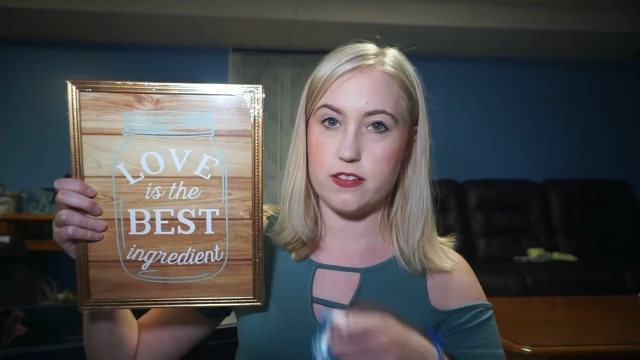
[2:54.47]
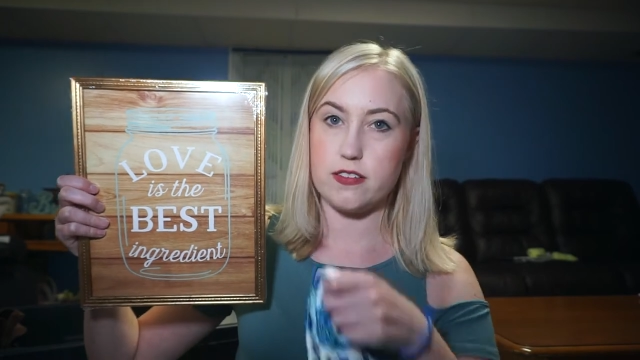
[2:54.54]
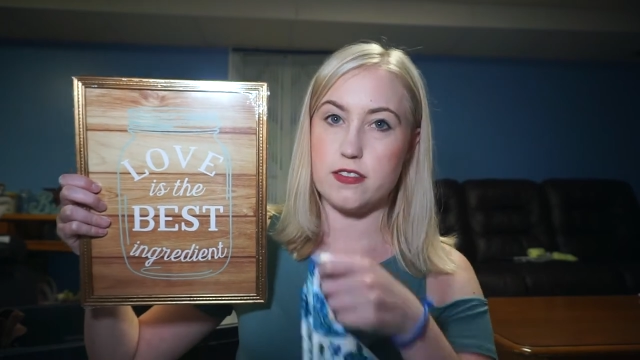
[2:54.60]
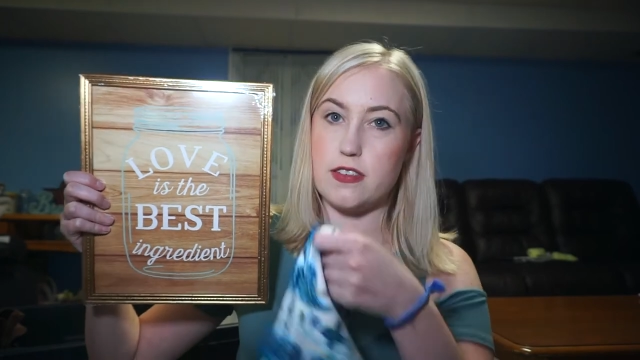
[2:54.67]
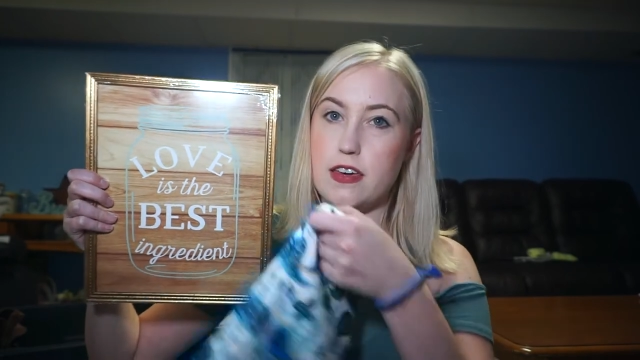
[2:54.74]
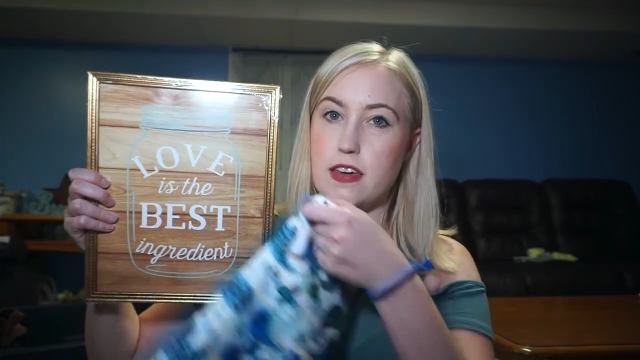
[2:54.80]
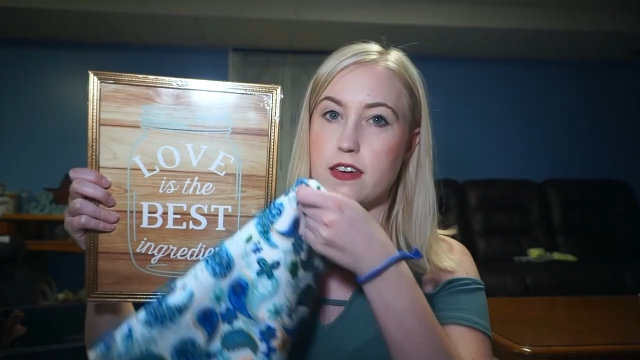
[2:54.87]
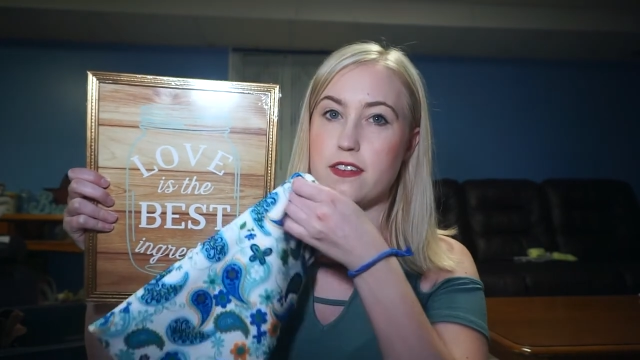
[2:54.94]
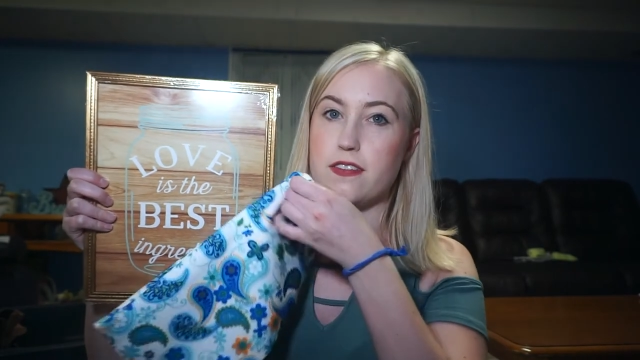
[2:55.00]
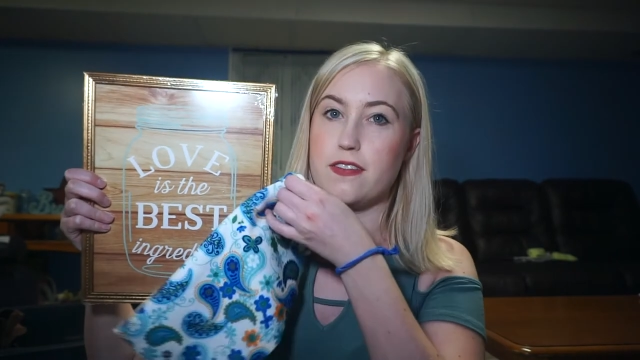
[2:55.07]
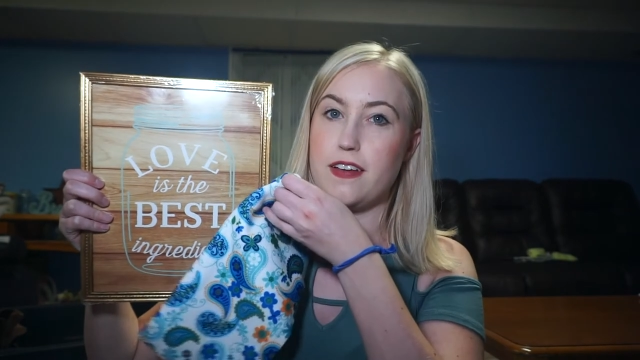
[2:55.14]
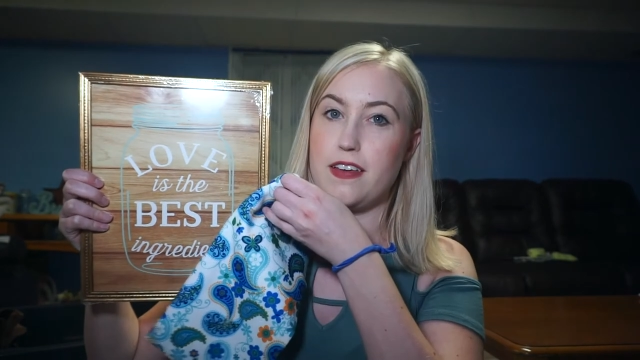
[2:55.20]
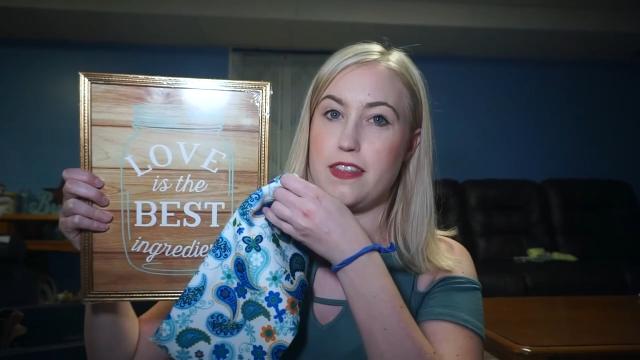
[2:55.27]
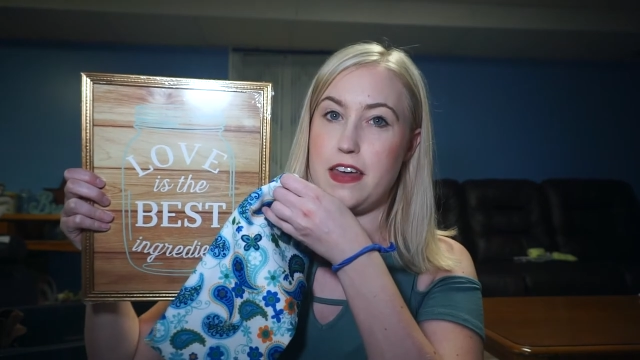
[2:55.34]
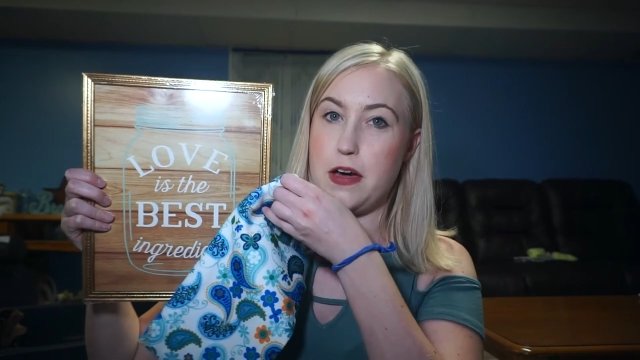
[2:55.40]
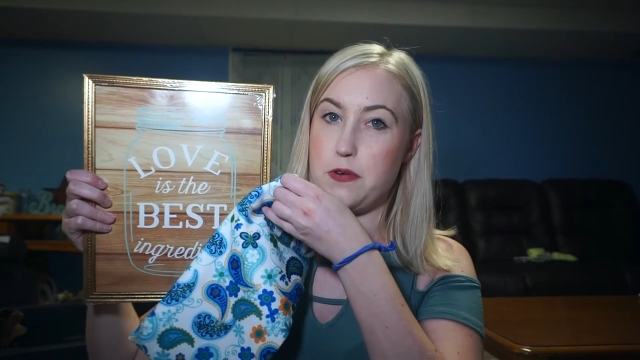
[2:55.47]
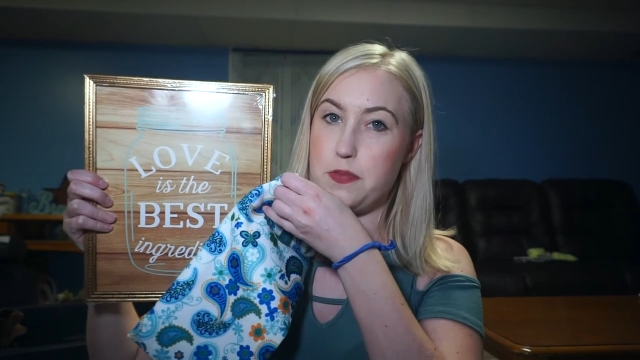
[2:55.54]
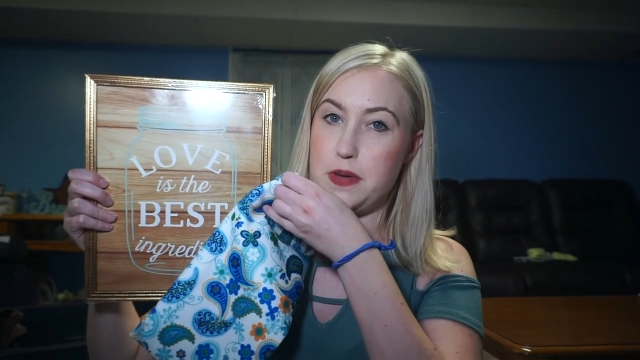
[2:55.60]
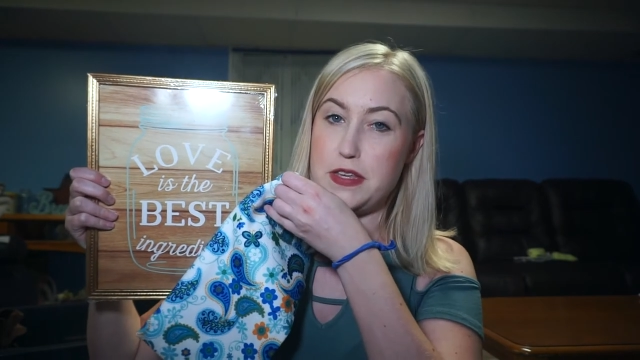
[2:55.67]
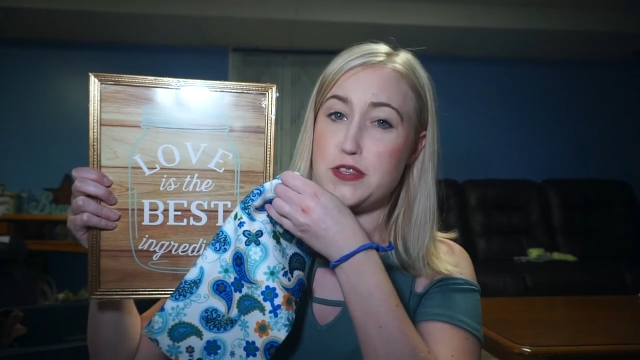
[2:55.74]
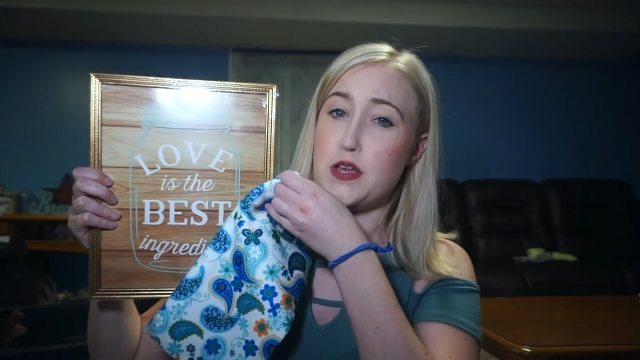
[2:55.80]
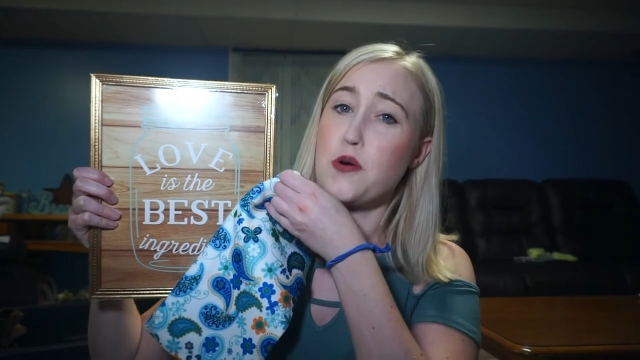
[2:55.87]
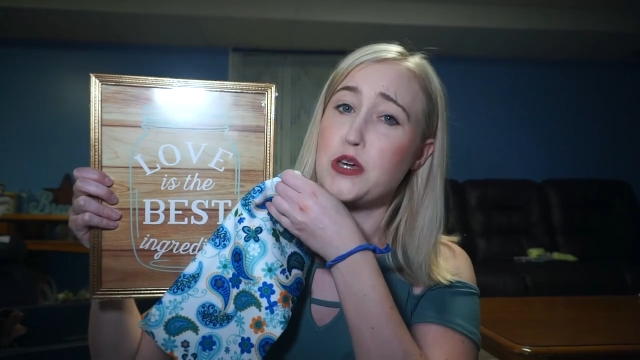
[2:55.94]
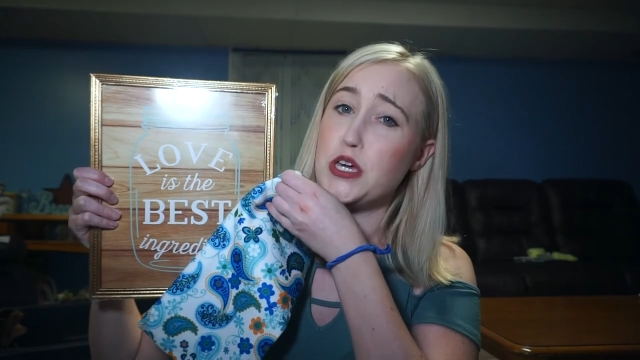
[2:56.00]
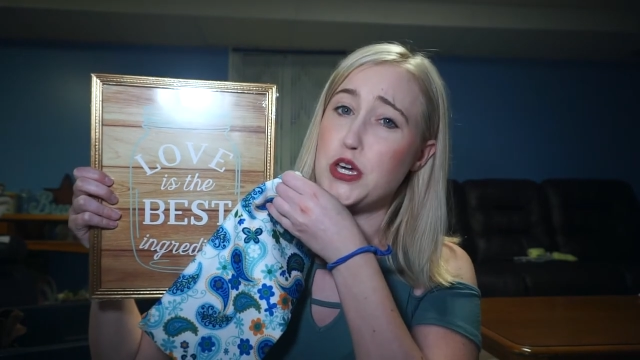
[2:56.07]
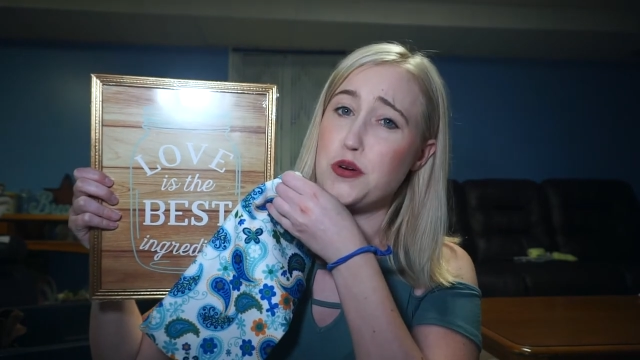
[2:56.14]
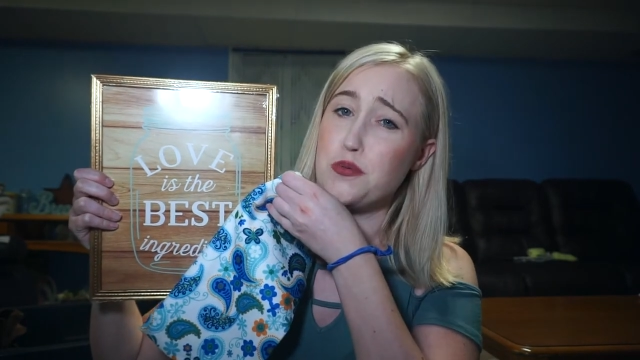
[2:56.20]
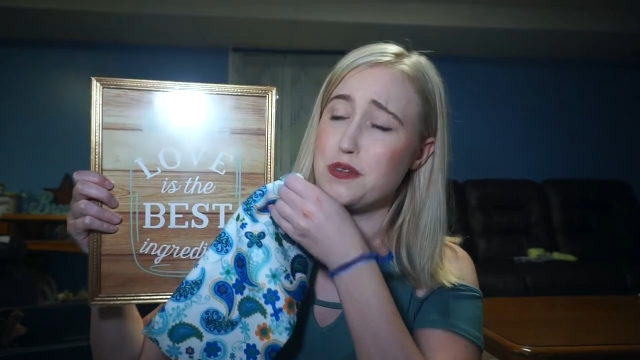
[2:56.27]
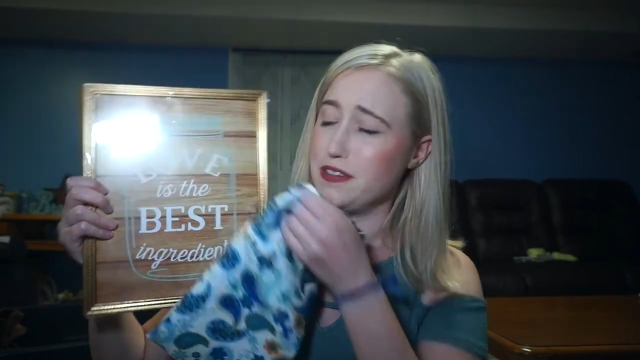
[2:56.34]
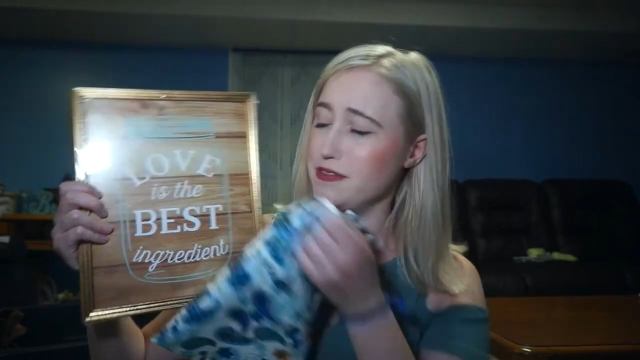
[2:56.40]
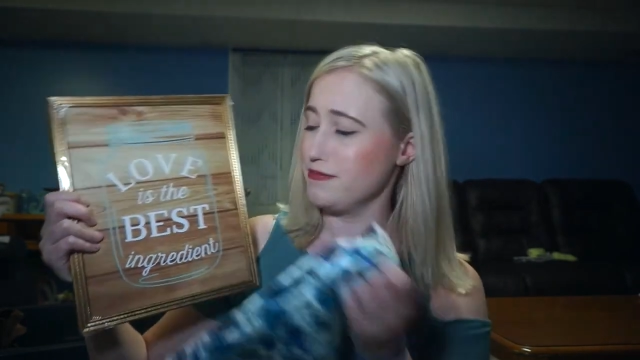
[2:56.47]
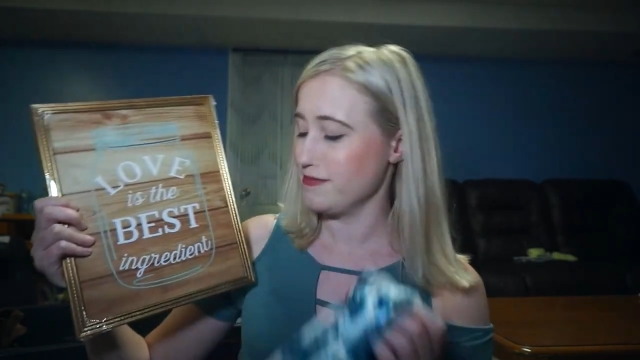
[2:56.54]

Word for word: See? That would be so cute.